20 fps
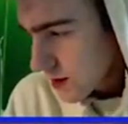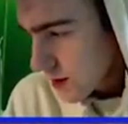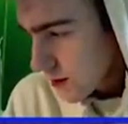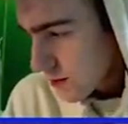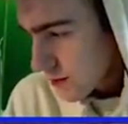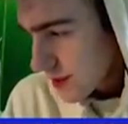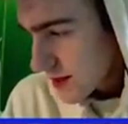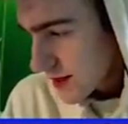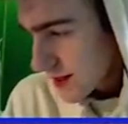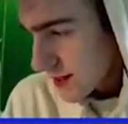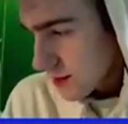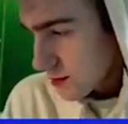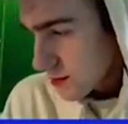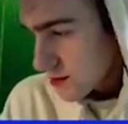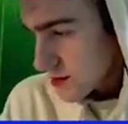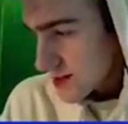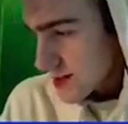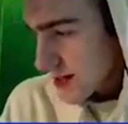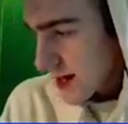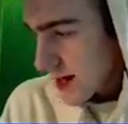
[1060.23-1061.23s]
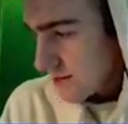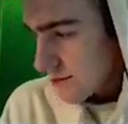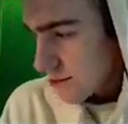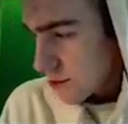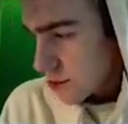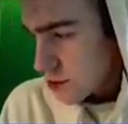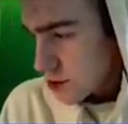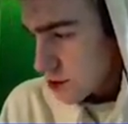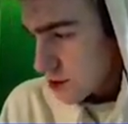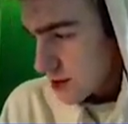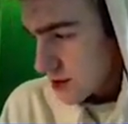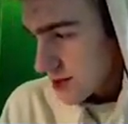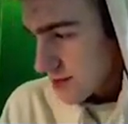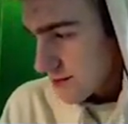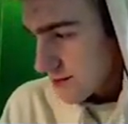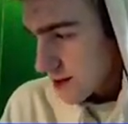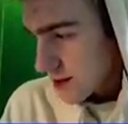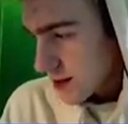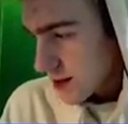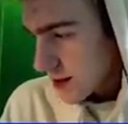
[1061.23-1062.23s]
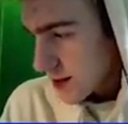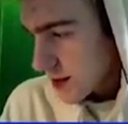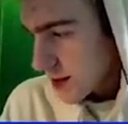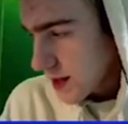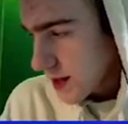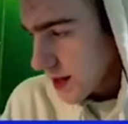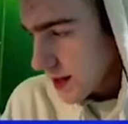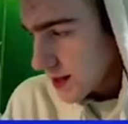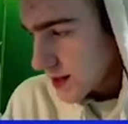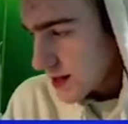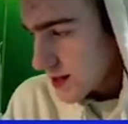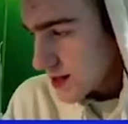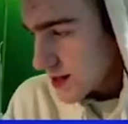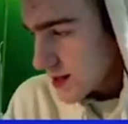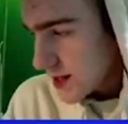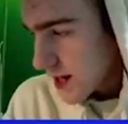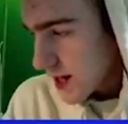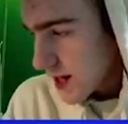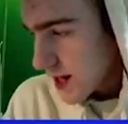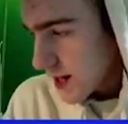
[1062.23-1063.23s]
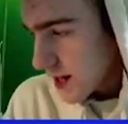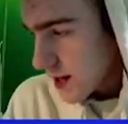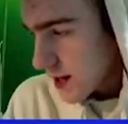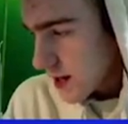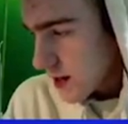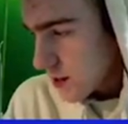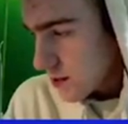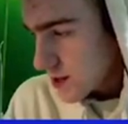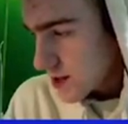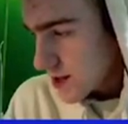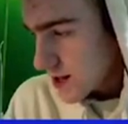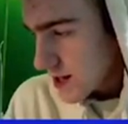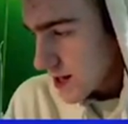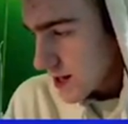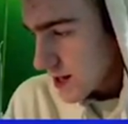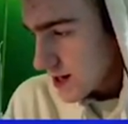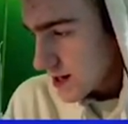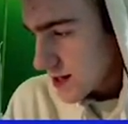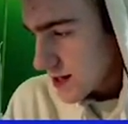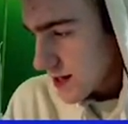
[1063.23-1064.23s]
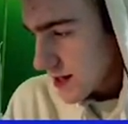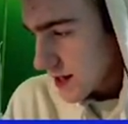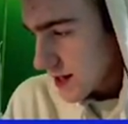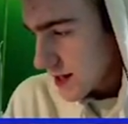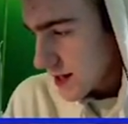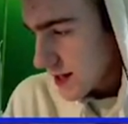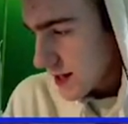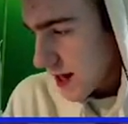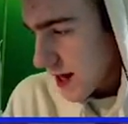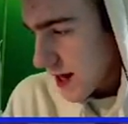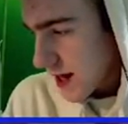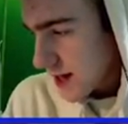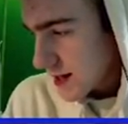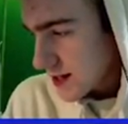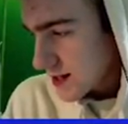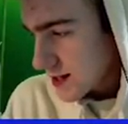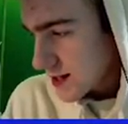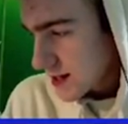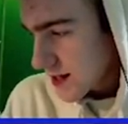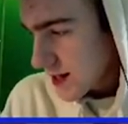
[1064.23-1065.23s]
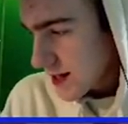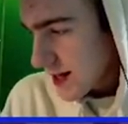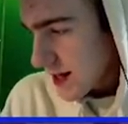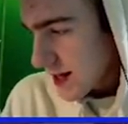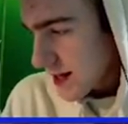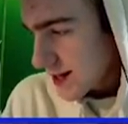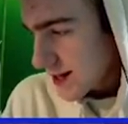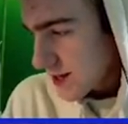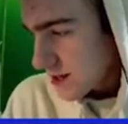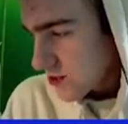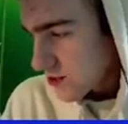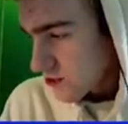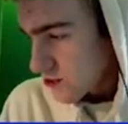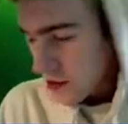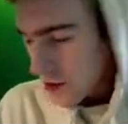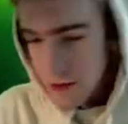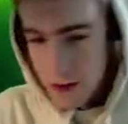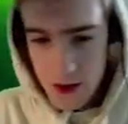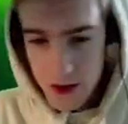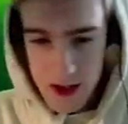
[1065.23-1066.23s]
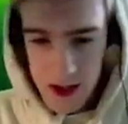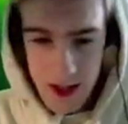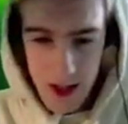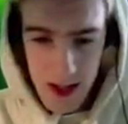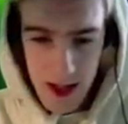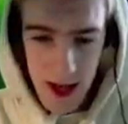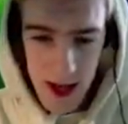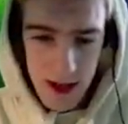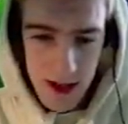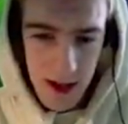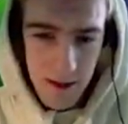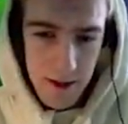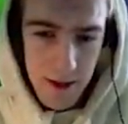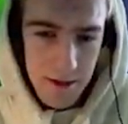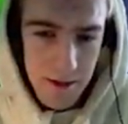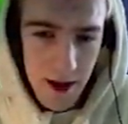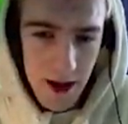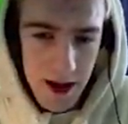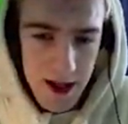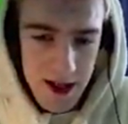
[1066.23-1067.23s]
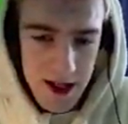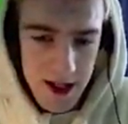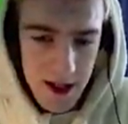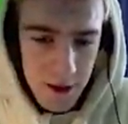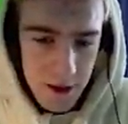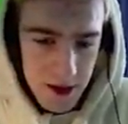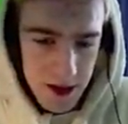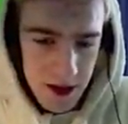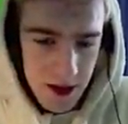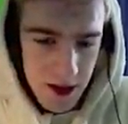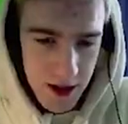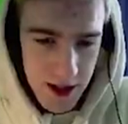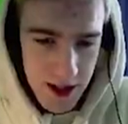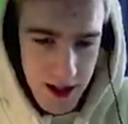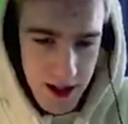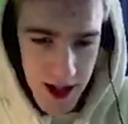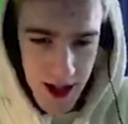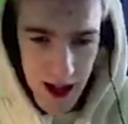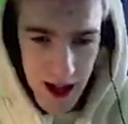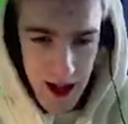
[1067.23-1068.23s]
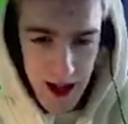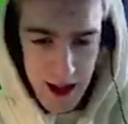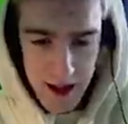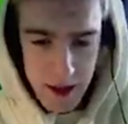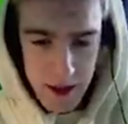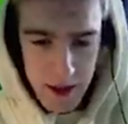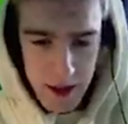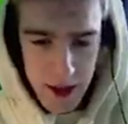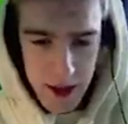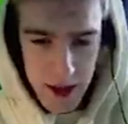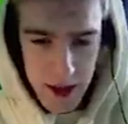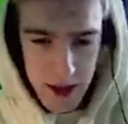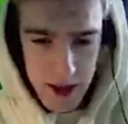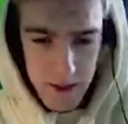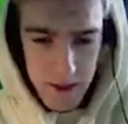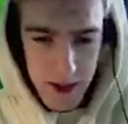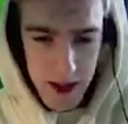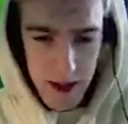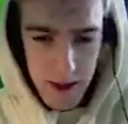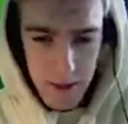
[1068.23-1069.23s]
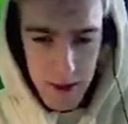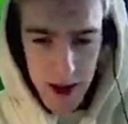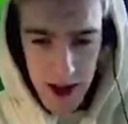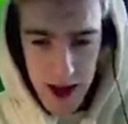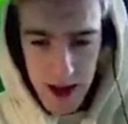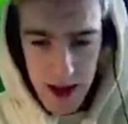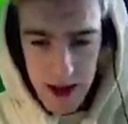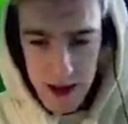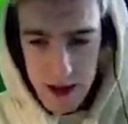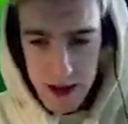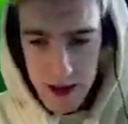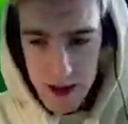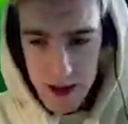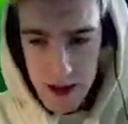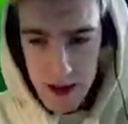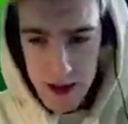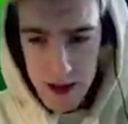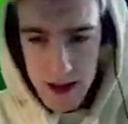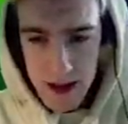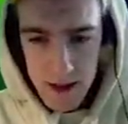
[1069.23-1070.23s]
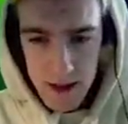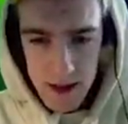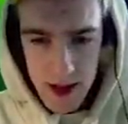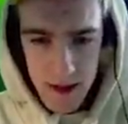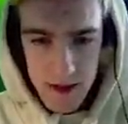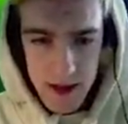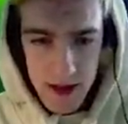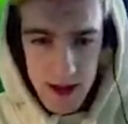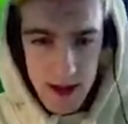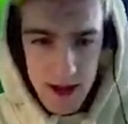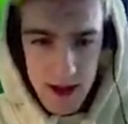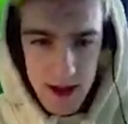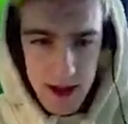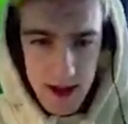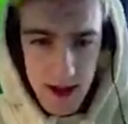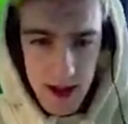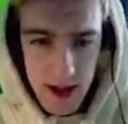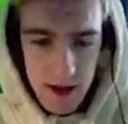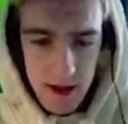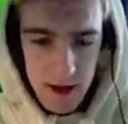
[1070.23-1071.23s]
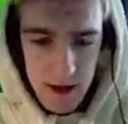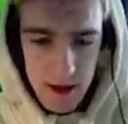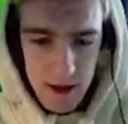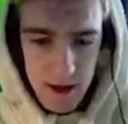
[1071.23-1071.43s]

Brent equals dad for sure, definitely. Yesterday, it was the internet getting hacked, and now Roblox getting hacked. I mean, my internet was not getting hacked. It was just being bad. Sometimes it does that.